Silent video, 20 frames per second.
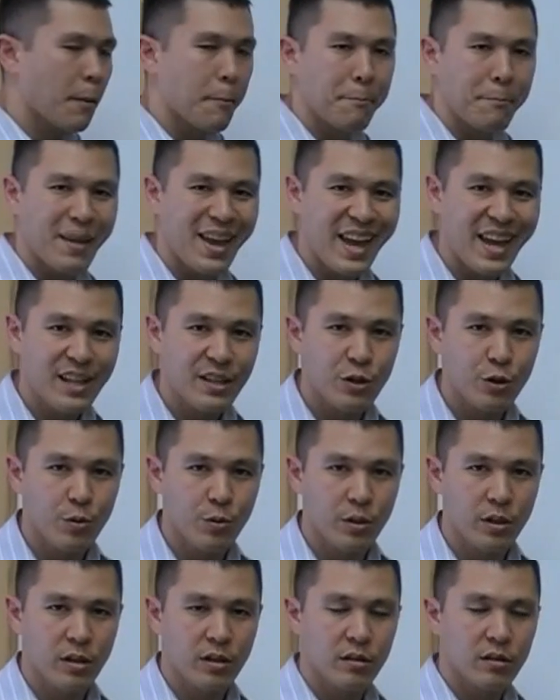
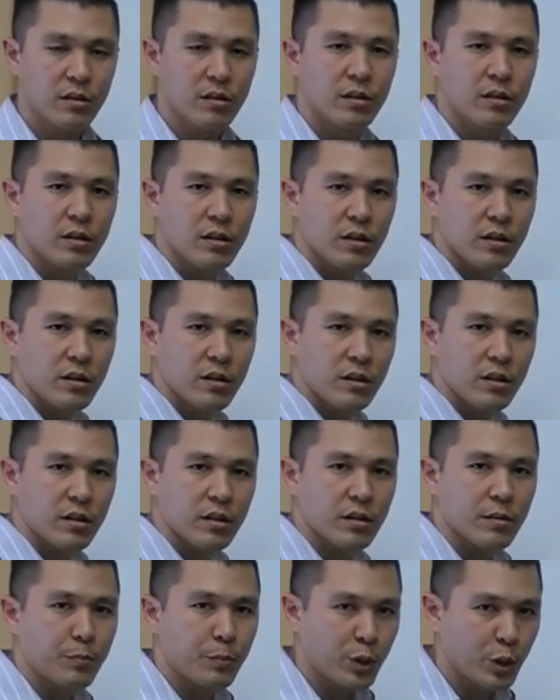Manual.
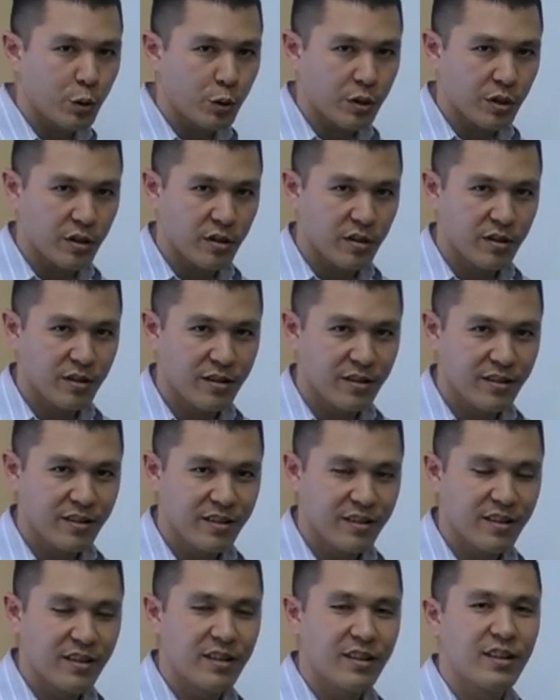Computer.
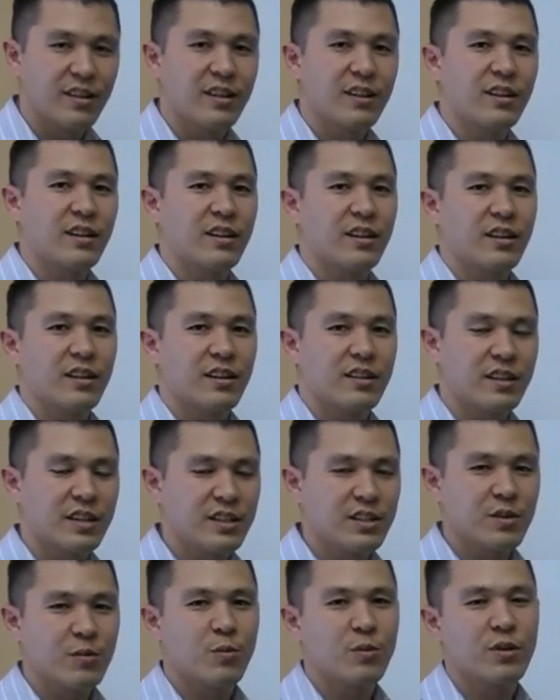These
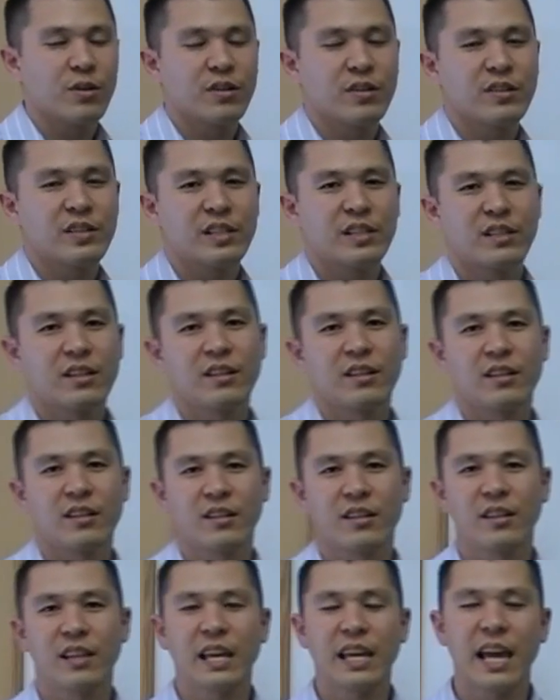are words
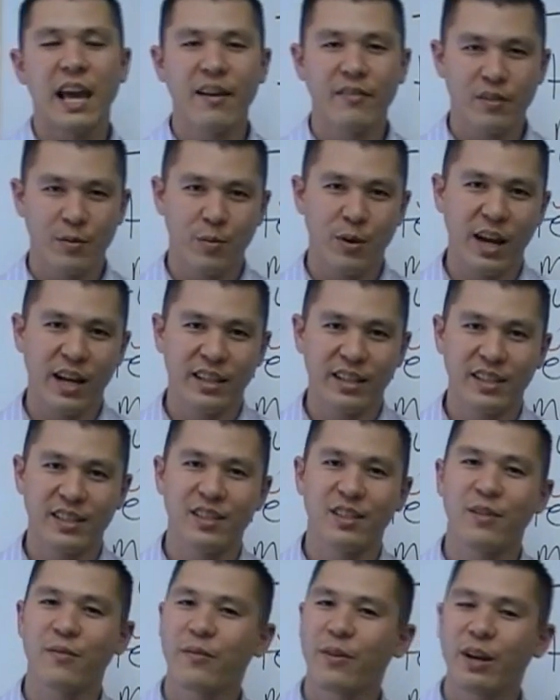that you have to practice.
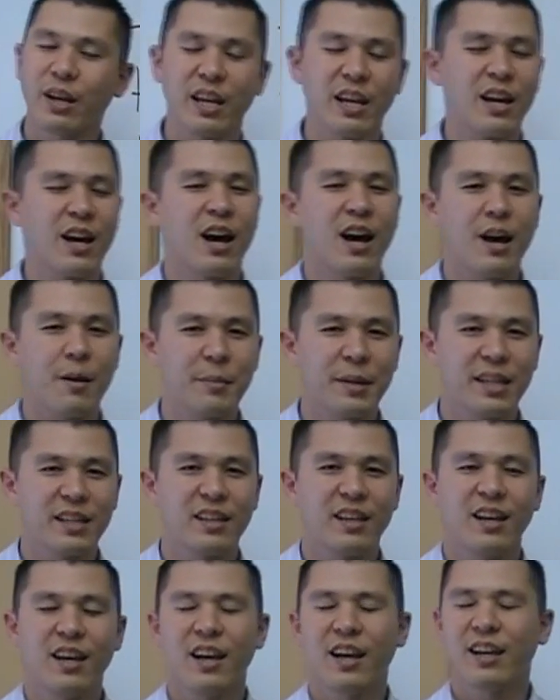They're very common,
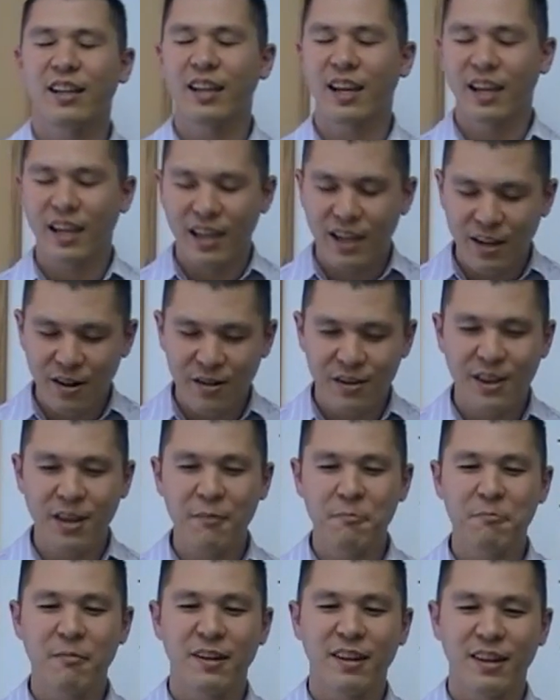and I hear
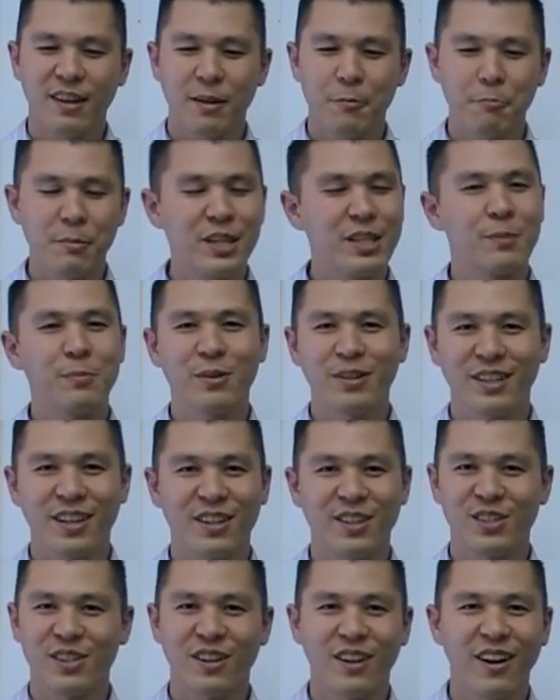them
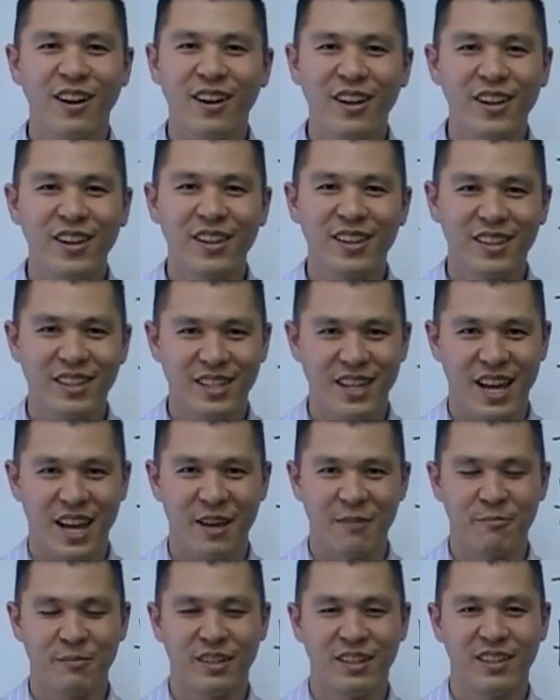mispronounced all the time.
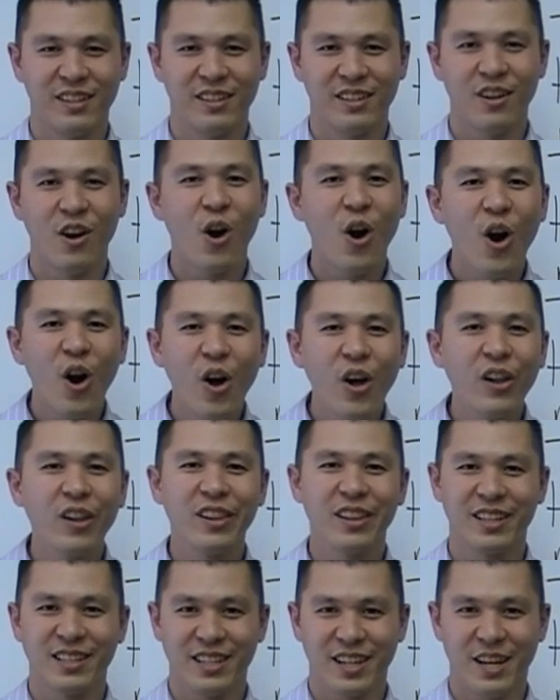All
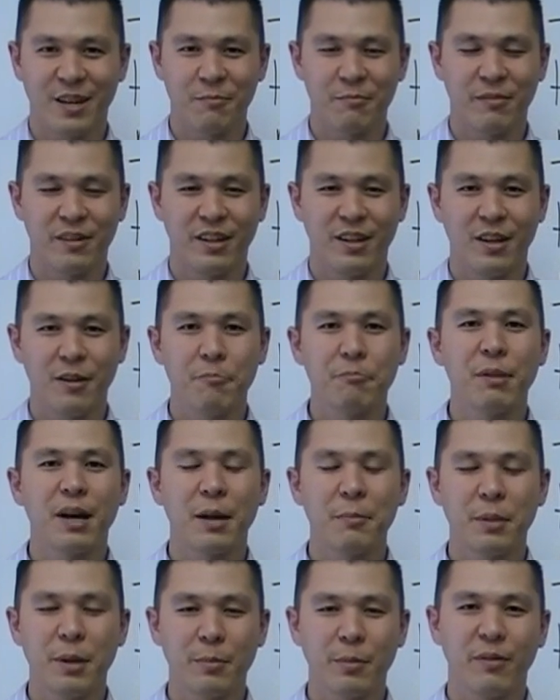the time. By
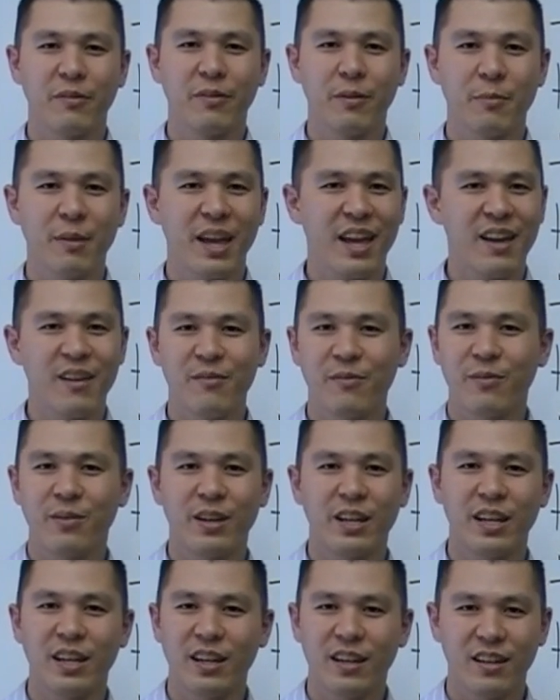people from
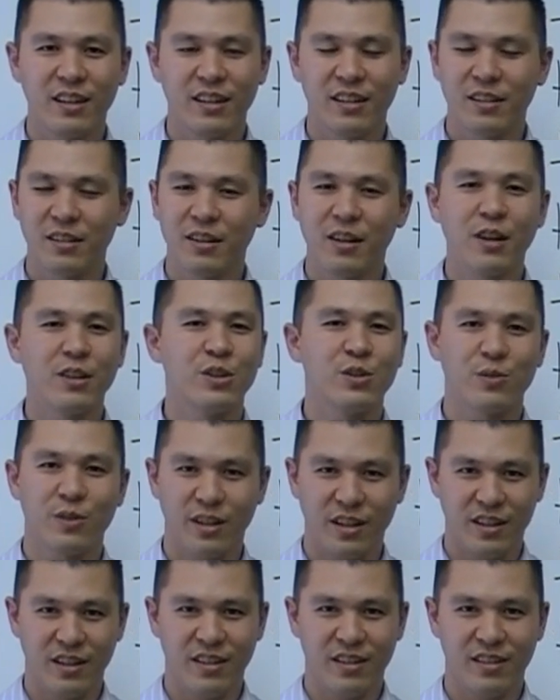every
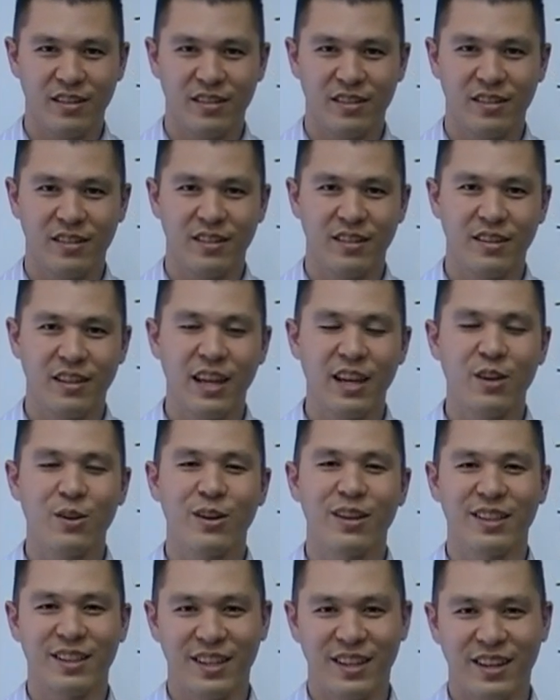country that you
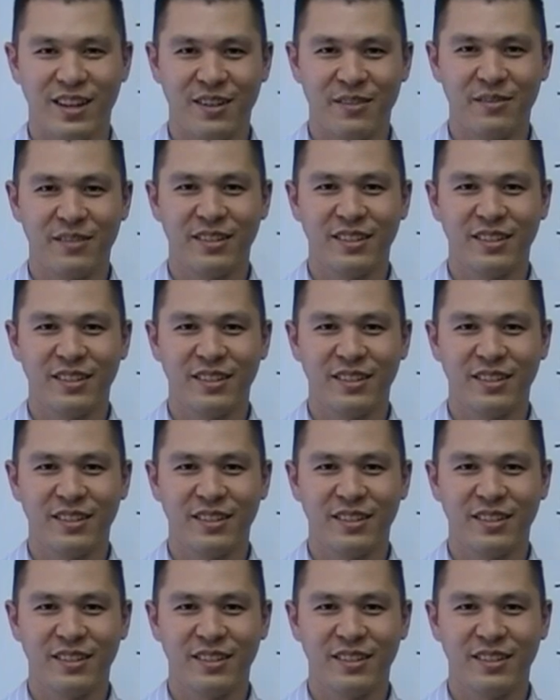can think of.